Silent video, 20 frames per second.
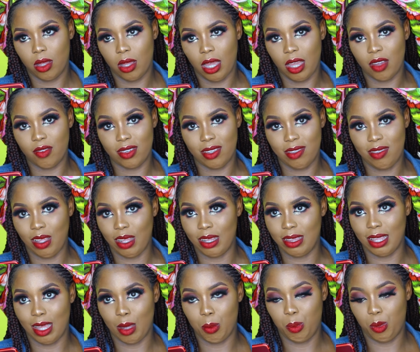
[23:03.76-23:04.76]
I've
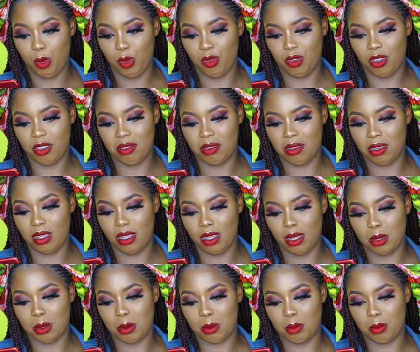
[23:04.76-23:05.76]
answered that previously.
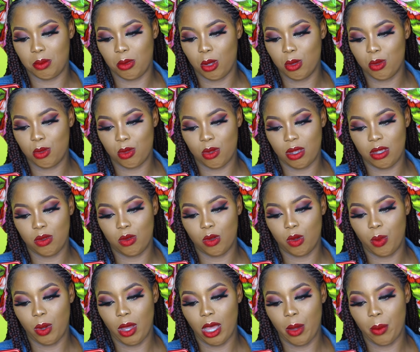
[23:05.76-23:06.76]
Also,
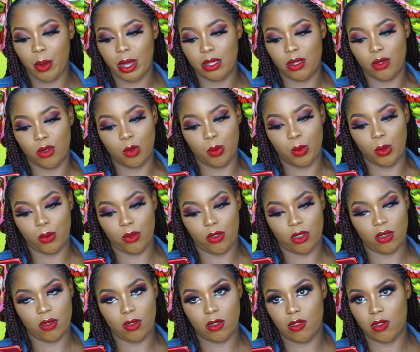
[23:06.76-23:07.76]
how are you coping with
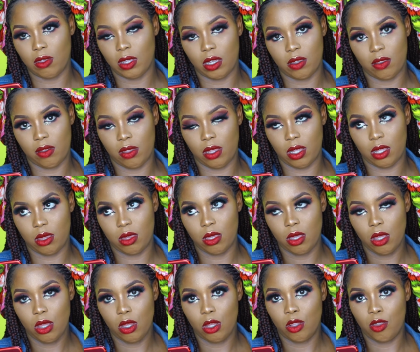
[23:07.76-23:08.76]
your sister's
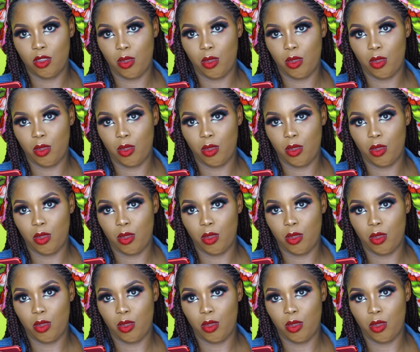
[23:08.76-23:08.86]
death?